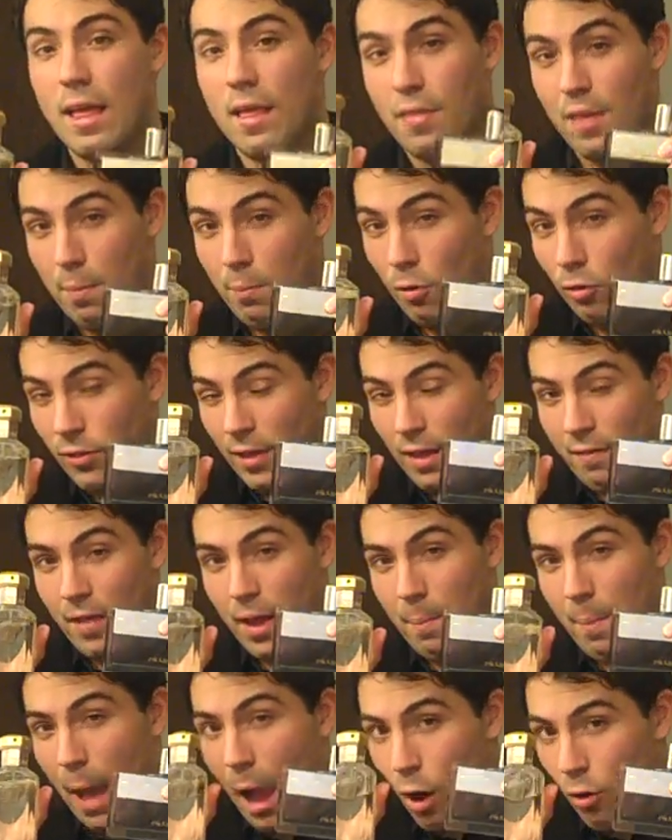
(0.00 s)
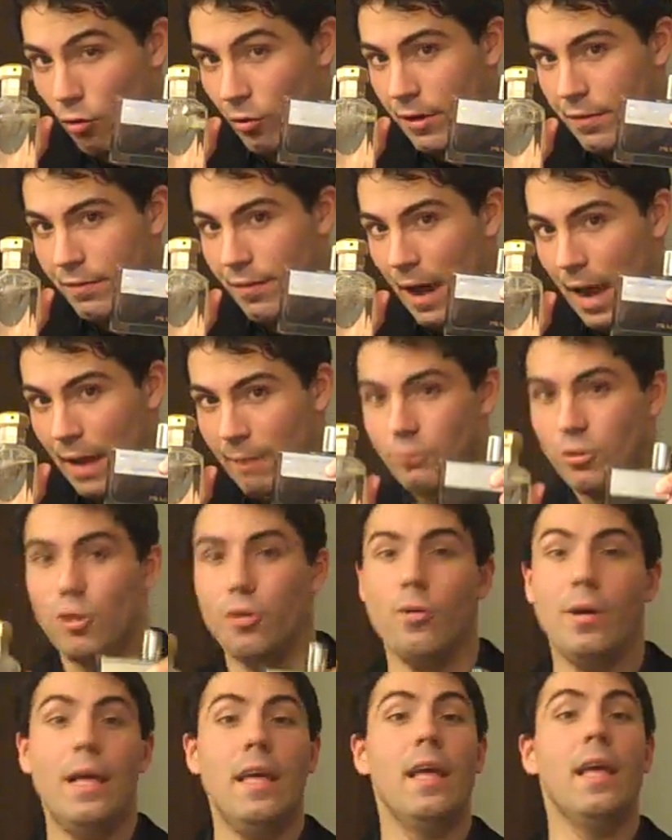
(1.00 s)
they both have that powdery vibe
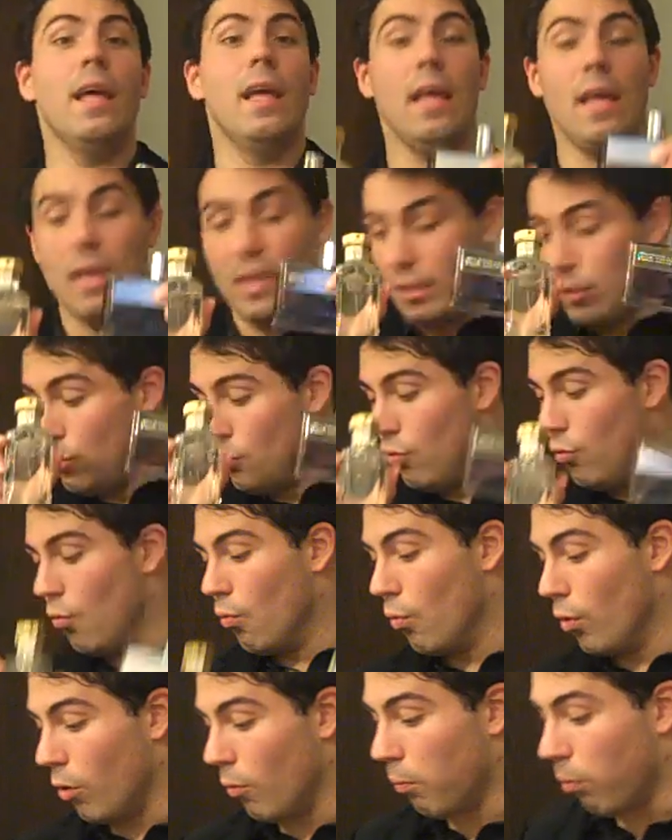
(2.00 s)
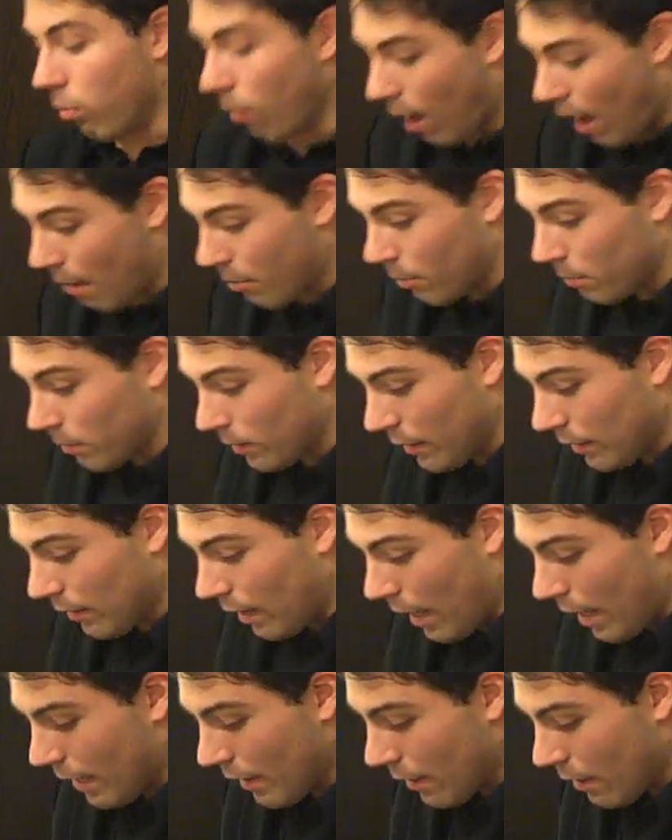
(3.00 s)
to it, you will probably
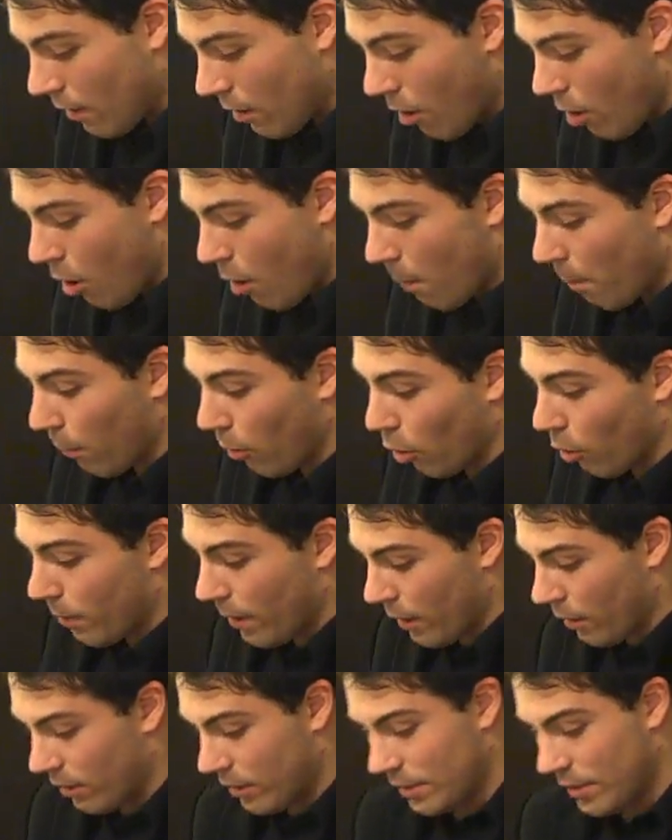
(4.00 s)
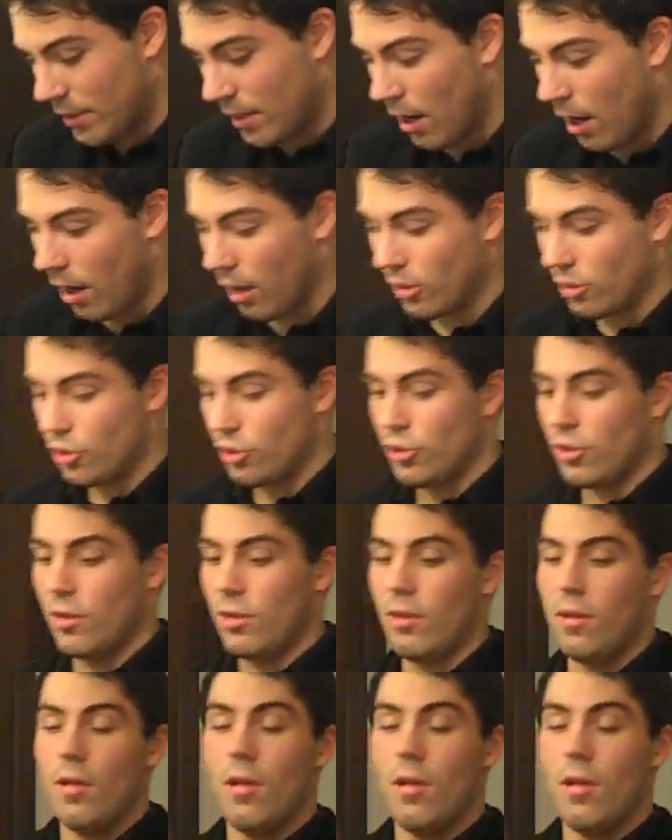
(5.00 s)
like Burberry's Touch.